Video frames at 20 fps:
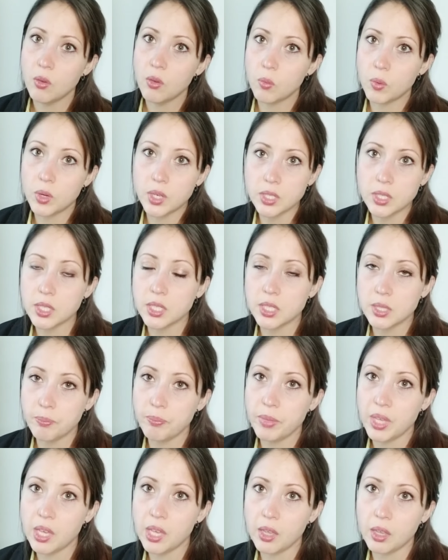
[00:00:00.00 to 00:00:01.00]
What does this
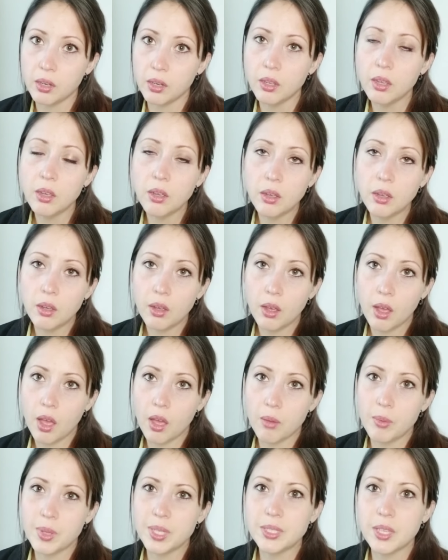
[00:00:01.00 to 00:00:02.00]
mean?
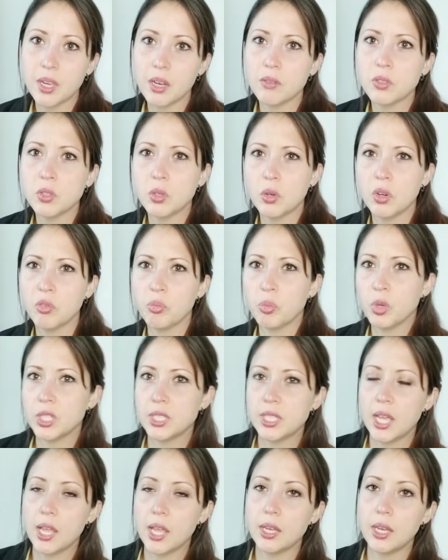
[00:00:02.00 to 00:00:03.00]
Instead of sort of
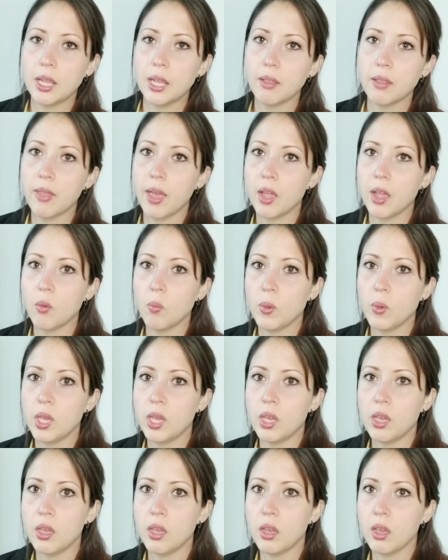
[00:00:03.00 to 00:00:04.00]
pretending like
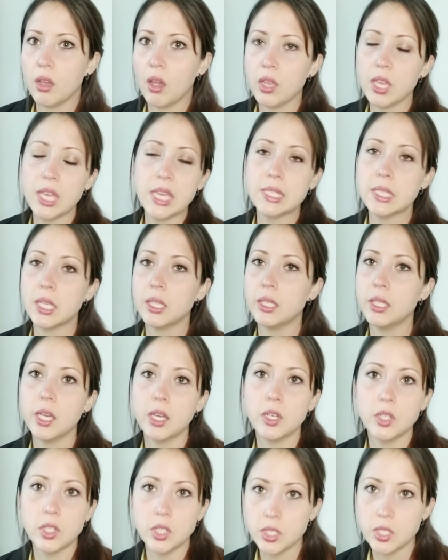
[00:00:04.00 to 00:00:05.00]
we easily
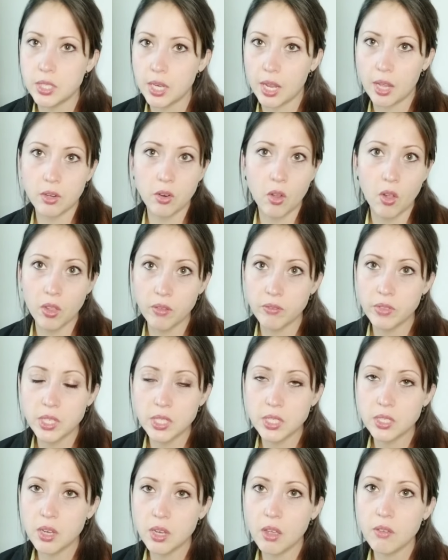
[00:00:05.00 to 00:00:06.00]
understand all of
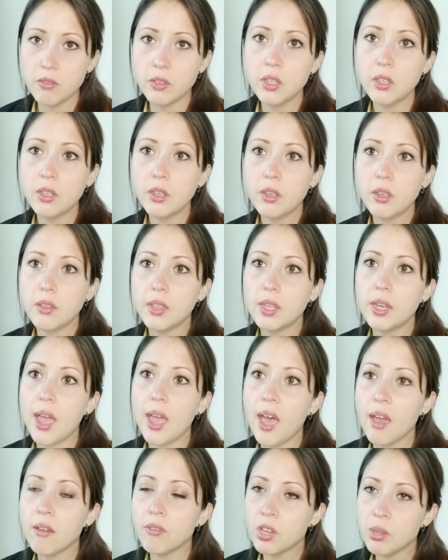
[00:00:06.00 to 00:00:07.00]
this stuff, then
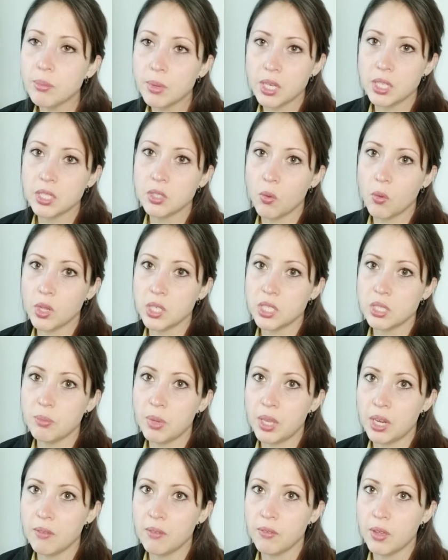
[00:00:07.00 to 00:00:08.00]
everybody's going to
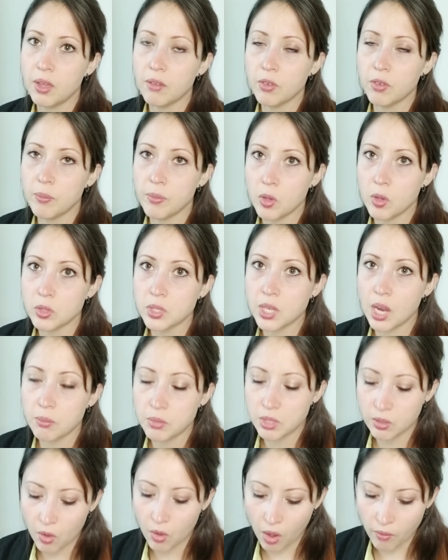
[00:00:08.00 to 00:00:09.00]
benefit from those
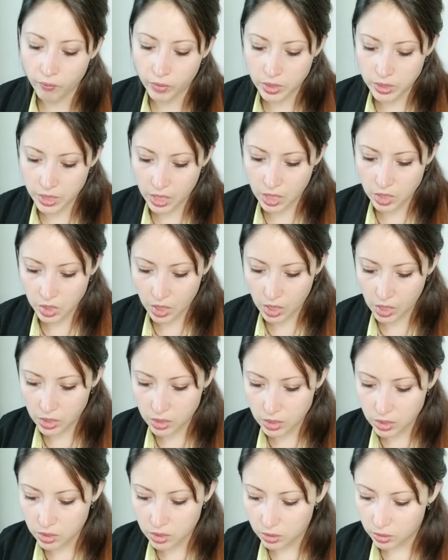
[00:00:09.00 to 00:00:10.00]
types of conversations.